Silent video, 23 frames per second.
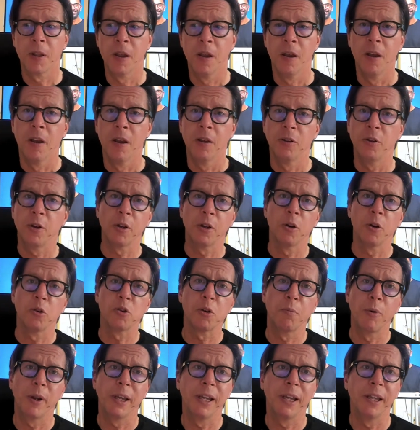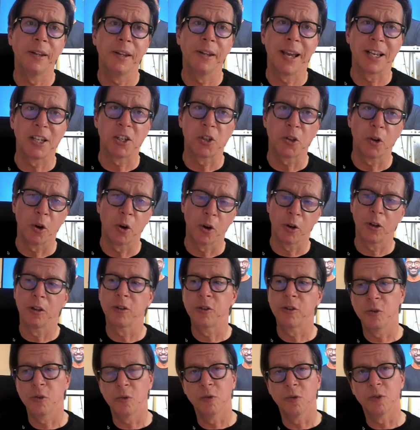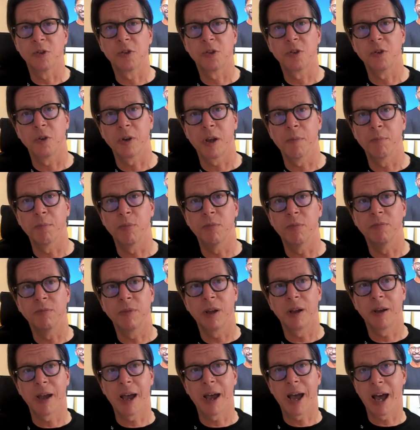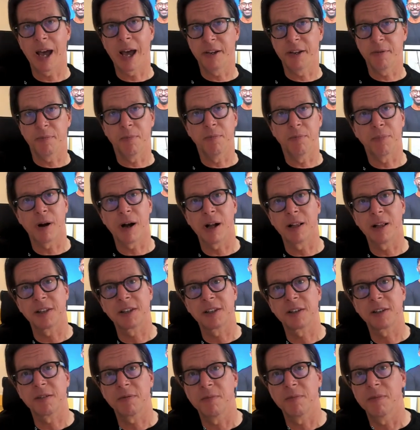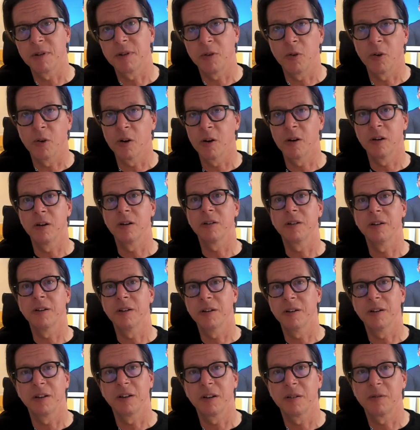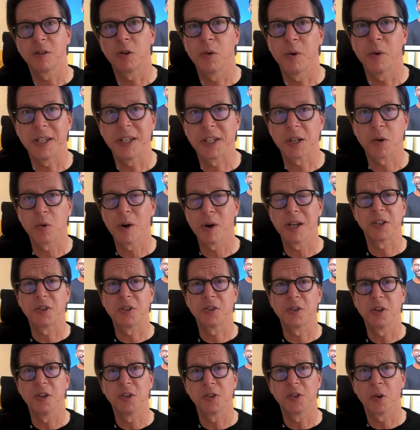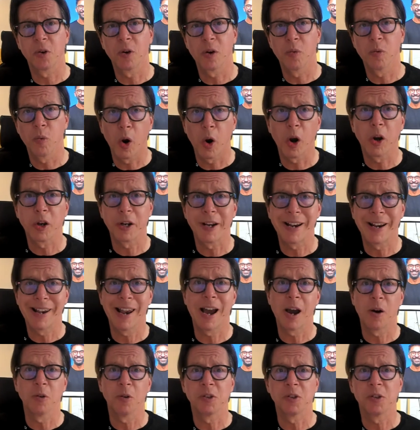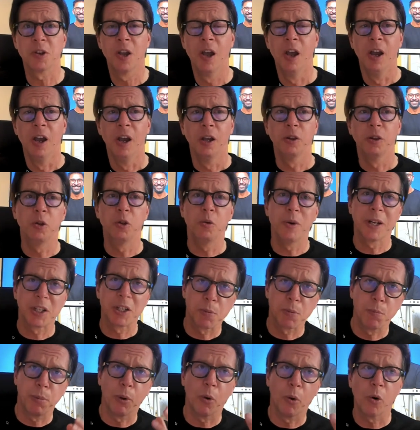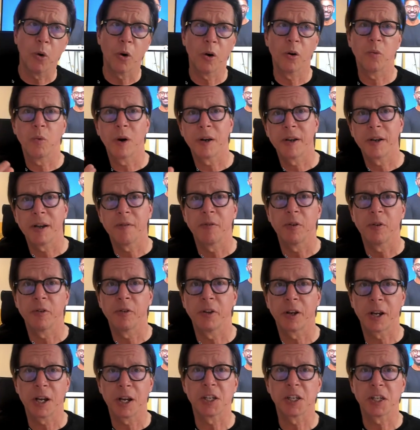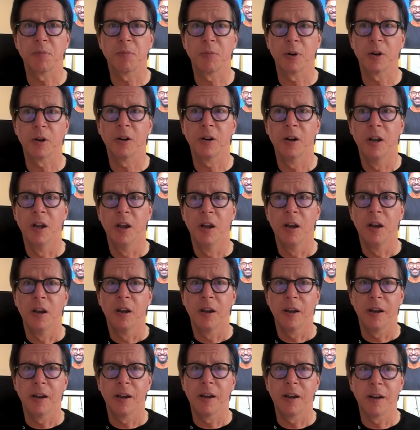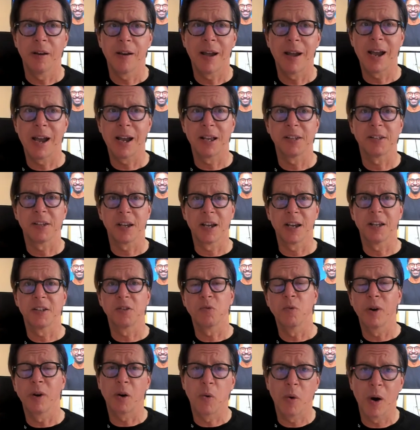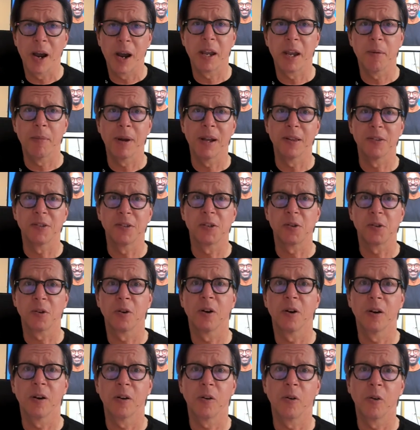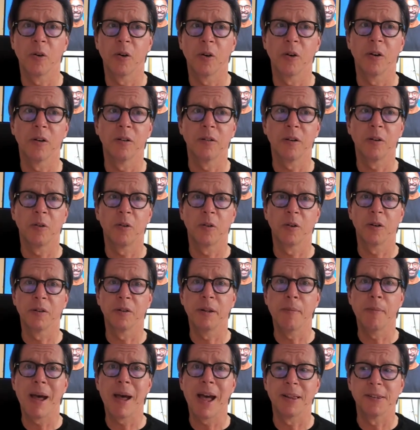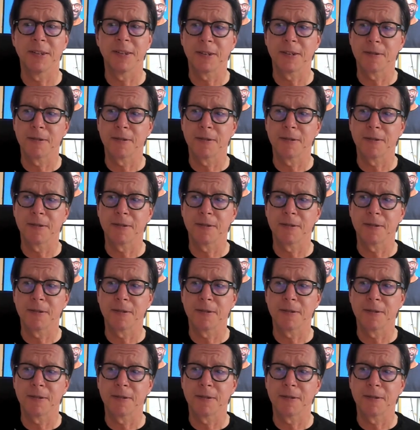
You can also bring in external tools. You can add pulse or quiz questions or word clouds to explore whatever the customer has as requirements or demands.